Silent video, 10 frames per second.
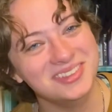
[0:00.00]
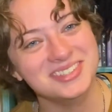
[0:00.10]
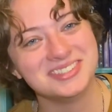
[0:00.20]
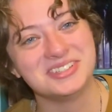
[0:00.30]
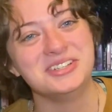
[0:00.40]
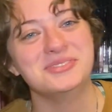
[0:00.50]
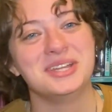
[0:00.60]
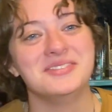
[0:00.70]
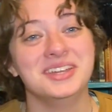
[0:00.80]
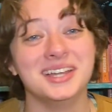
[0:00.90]
this series, we
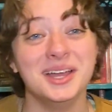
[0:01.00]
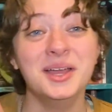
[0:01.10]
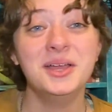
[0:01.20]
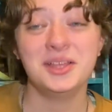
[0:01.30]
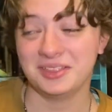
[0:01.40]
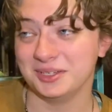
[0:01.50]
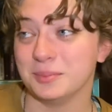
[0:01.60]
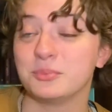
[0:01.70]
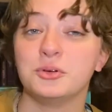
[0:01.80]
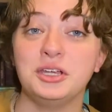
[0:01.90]
have like a
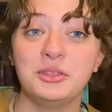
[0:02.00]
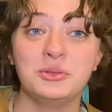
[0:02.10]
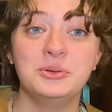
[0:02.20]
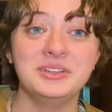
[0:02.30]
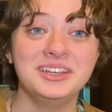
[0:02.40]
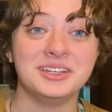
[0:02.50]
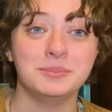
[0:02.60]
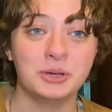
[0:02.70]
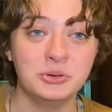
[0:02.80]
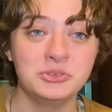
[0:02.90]
pre-Thule and a
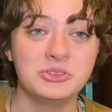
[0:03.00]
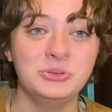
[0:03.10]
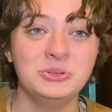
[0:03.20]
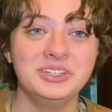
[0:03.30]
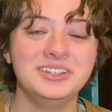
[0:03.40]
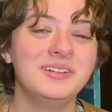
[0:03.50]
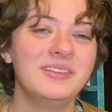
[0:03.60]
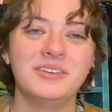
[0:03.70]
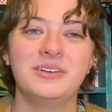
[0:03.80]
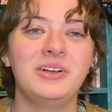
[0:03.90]
post-Thule.
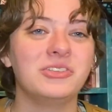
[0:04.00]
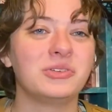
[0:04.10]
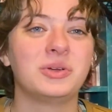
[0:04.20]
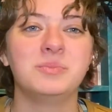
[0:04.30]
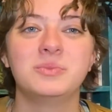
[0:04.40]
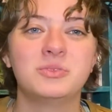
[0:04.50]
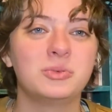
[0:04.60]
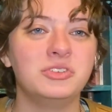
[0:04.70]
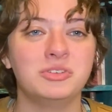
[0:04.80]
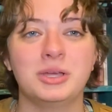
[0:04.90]
Also, I'm
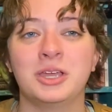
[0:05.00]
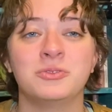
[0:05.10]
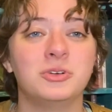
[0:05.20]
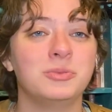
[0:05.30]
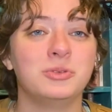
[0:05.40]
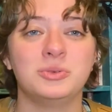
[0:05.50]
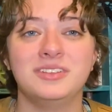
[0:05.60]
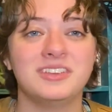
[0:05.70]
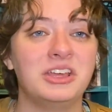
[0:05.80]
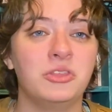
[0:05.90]
switching back and forth
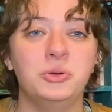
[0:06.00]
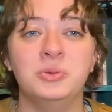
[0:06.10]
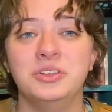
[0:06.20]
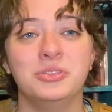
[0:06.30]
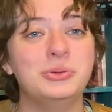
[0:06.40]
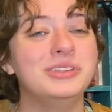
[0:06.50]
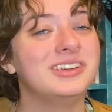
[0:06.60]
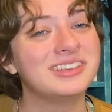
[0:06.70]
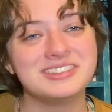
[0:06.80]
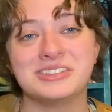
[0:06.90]
between saying Thule and Thule,
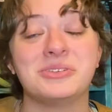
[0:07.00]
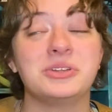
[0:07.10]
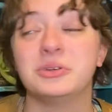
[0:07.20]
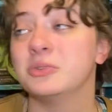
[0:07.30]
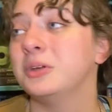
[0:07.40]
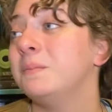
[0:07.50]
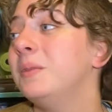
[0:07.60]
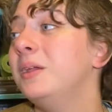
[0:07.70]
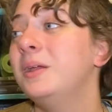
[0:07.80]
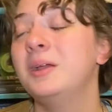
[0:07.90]
because I still don't know which one.
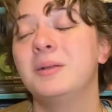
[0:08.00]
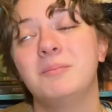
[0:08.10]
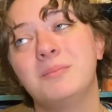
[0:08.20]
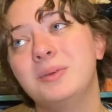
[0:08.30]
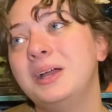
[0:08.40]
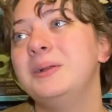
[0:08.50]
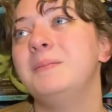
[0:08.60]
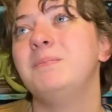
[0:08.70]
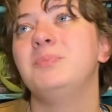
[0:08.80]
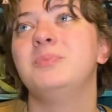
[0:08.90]
But
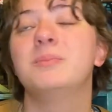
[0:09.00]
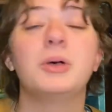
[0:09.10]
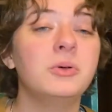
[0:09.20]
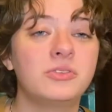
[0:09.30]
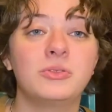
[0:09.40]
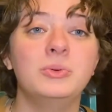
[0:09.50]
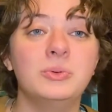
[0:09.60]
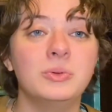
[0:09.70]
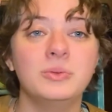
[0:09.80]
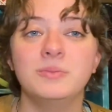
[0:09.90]

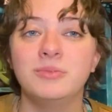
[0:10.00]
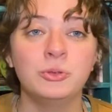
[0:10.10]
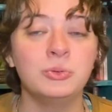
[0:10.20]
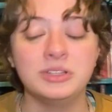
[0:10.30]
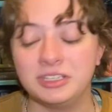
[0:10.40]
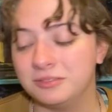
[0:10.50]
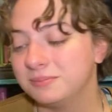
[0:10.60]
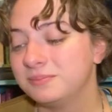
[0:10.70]
post-Thule, Thule,